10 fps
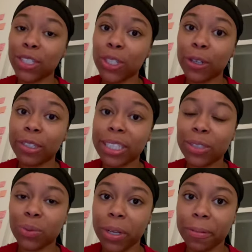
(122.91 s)
souls
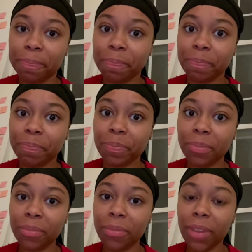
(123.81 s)
as well.
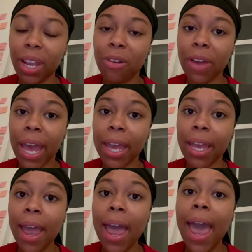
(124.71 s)
Okay?
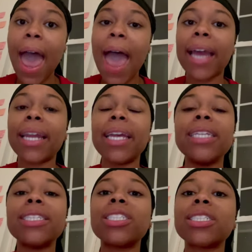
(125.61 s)
And
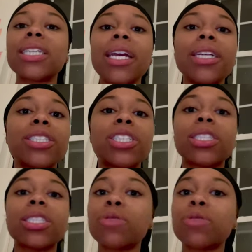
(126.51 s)
he's just here just to